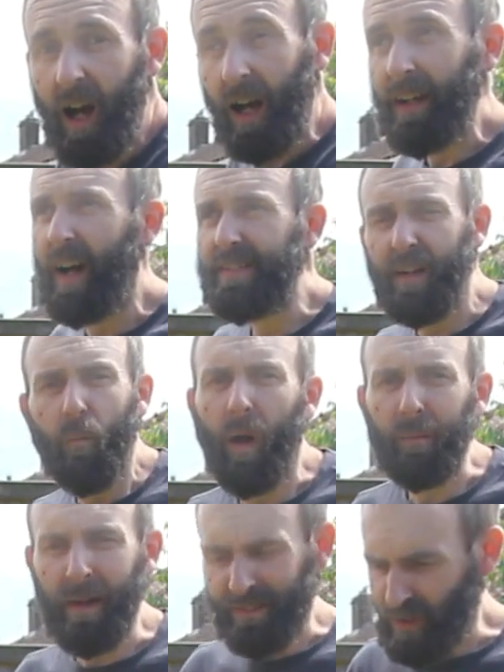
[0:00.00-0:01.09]
Hi guys and
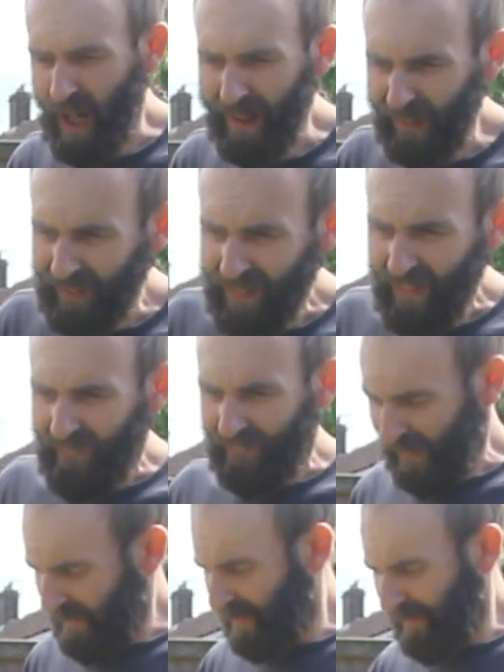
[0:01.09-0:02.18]
welcome back to the channel.
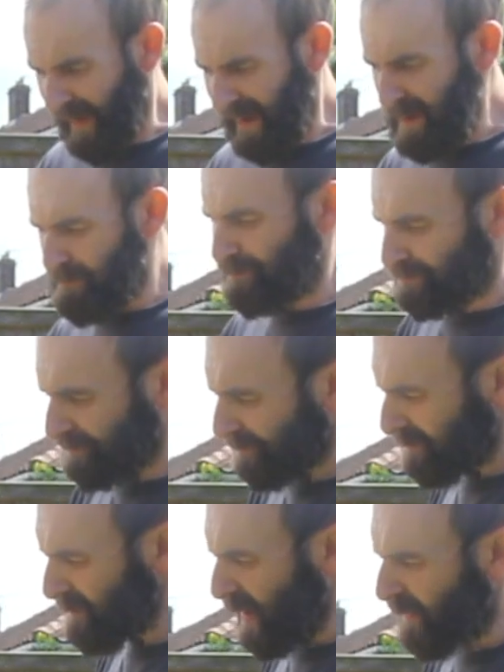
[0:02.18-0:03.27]
So today
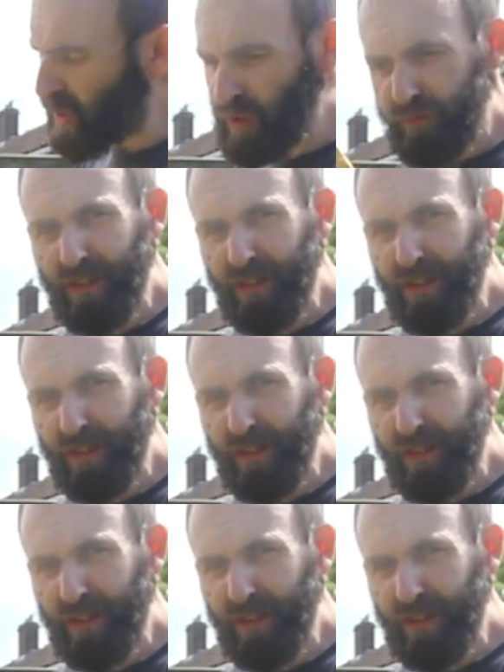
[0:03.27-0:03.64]
I've just